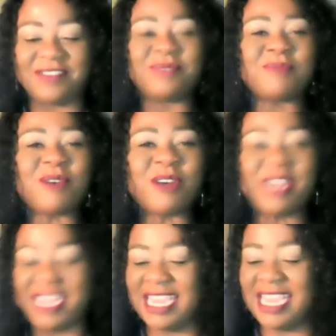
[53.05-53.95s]
good
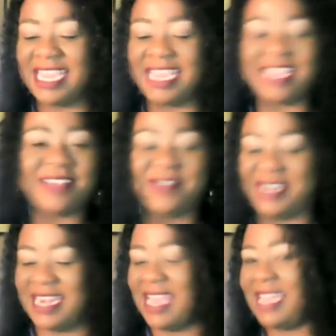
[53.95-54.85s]
morning,
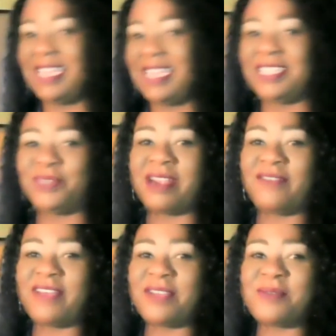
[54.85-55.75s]
good night,
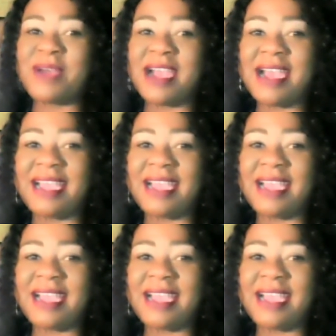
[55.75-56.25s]
wherever you are